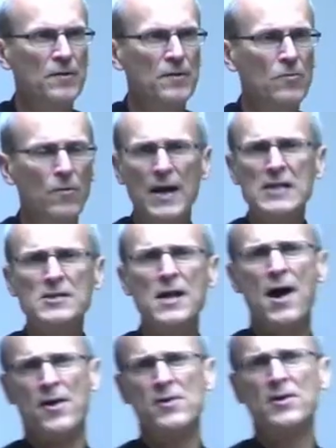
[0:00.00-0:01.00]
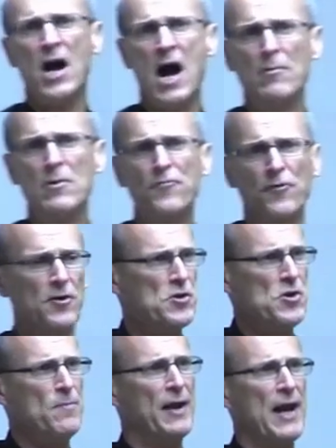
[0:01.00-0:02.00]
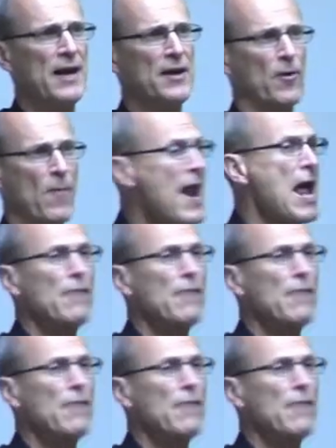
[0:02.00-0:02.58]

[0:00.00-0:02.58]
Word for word: Well, that's not uncommon for a human hand to write.